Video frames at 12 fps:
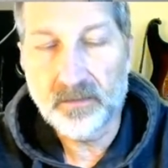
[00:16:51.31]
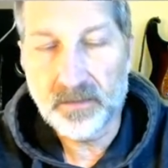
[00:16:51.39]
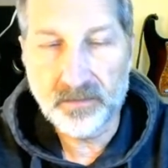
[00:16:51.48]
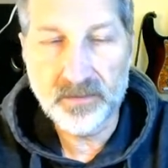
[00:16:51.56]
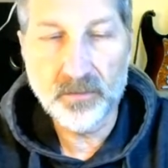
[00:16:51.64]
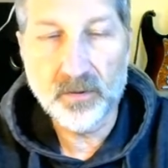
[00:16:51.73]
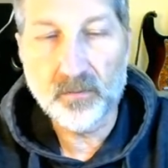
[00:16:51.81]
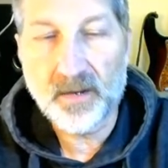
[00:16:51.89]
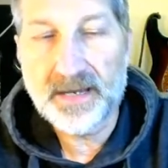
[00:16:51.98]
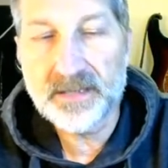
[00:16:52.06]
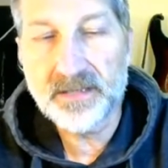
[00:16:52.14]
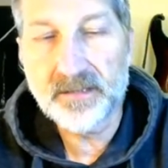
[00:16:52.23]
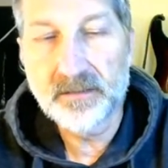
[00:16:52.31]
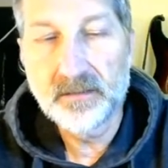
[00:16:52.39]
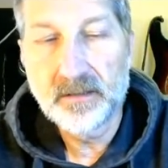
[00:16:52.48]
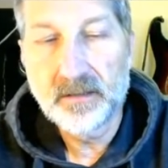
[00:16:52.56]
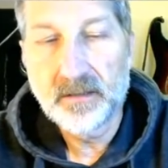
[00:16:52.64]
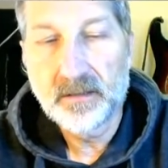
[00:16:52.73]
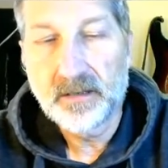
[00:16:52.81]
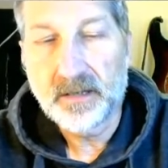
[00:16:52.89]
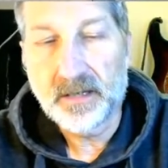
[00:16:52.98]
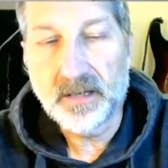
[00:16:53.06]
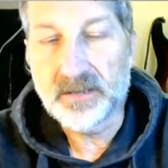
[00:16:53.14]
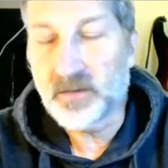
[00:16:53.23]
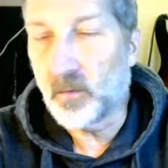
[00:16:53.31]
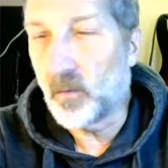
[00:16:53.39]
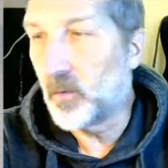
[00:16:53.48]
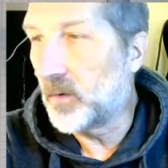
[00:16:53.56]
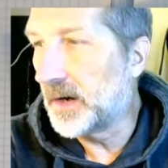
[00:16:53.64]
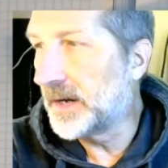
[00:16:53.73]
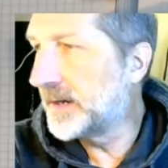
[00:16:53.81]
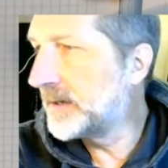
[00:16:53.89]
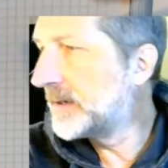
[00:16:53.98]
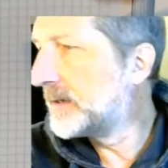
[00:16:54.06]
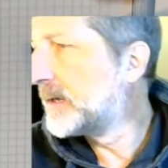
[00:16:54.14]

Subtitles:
you do a rest, is 1